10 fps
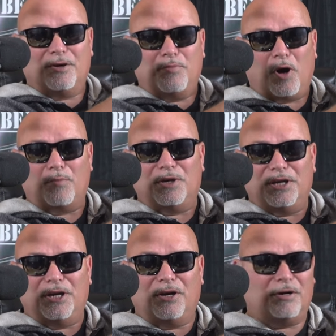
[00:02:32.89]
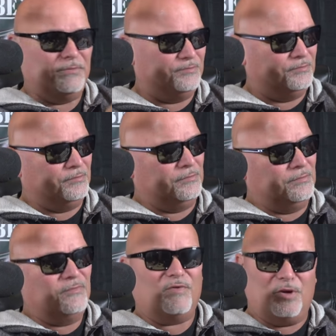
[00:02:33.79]
compartment here
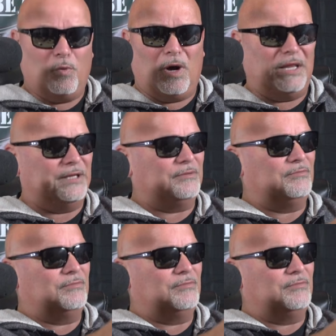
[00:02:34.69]
for your wallet,